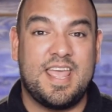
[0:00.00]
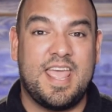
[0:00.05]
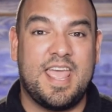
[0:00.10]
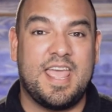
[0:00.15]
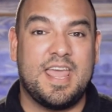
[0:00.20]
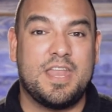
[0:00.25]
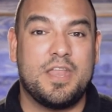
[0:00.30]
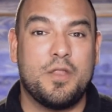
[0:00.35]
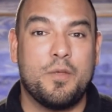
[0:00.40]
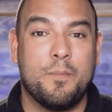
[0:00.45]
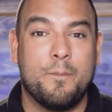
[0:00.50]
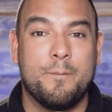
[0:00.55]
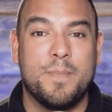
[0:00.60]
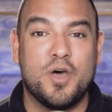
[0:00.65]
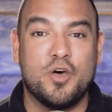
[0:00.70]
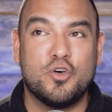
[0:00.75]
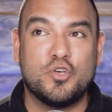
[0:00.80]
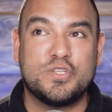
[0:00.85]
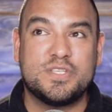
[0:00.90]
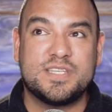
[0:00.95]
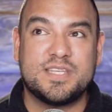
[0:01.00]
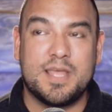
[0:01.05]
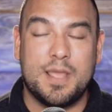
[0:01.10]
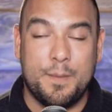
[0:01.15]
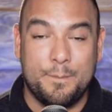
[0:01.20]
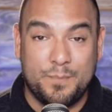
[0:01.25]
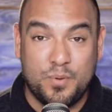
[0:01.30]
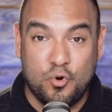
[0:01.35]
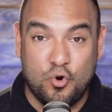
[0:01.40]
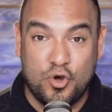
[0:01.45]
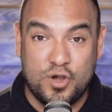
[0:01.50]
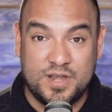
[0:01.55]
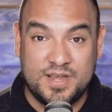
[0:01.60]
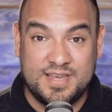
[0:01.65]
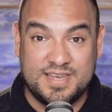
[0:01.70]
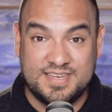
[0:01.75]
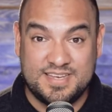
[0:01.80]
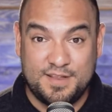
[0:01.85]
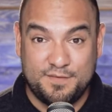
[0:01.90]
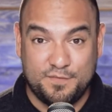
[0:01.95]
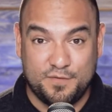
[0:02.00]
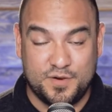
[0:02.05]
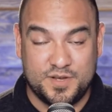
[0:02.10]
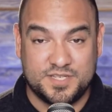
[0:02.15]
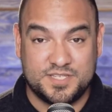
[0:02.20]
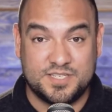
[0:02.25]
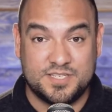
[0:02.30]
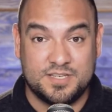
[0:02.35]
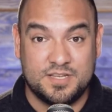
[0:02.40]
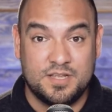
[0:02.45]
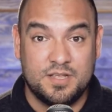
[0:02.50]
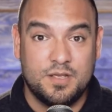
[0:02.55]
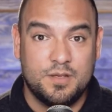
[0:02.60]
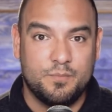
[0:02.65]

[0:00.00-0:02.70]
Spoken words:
and most important difference